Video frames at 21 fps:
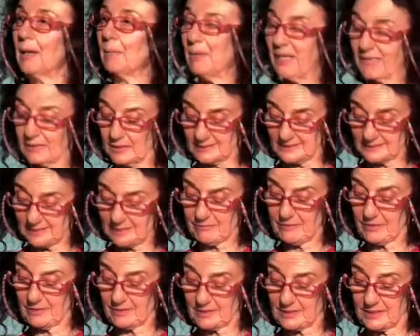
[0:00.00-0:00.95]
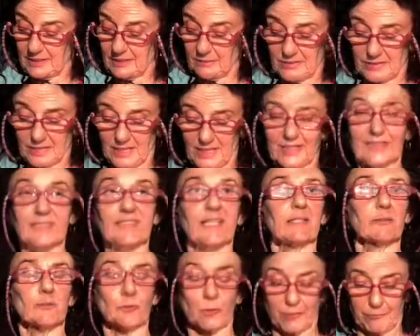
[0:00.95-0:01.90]
by the 17th
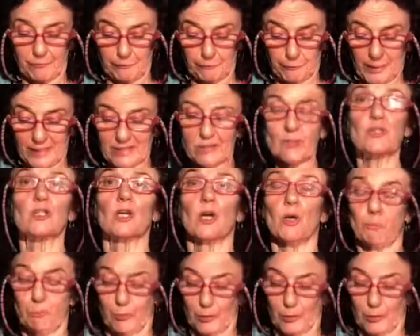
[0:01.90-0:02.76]
century French